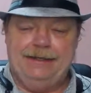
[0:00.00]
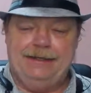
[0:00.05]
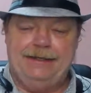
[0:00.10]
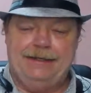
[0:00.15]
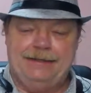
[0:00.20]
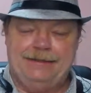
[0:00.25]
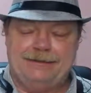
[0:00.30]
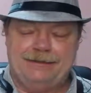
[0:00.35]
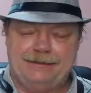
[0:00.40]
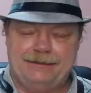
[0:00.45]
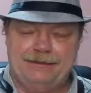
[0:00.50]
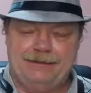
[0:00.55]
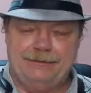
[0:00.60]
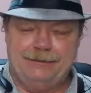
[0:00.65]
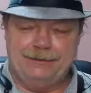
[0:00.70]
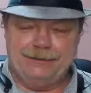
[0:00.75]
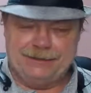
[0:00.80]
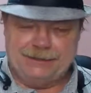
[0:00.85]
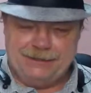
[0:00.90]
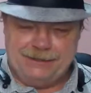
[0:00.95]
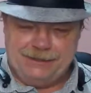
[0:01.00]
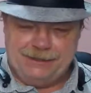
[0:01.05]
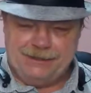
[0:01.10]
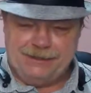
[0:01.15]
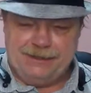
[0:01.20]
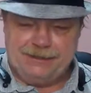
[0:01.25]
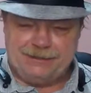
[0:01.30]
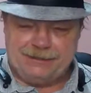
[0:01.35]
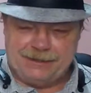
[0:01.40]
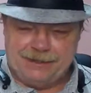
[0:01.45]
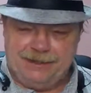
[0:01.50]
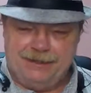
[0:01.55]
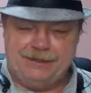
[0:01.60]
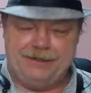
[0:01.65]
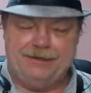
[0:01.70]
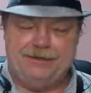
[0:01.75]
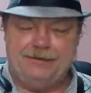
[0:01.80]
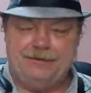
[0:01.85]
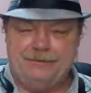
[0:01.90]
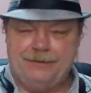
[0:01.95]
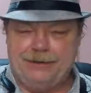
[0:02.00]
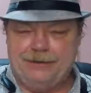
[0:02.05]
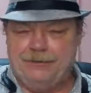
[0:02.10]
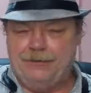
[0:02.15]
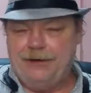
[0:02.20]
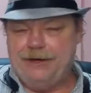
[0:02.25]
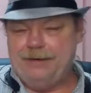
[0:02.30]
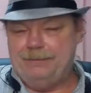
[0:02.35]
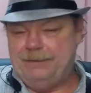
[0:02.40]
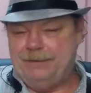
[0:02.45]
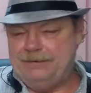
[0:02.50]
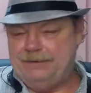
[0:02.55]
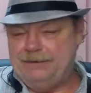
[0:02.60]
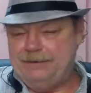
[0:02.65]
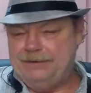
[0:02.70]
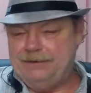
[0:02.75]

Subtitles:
and so it was just under the requirement,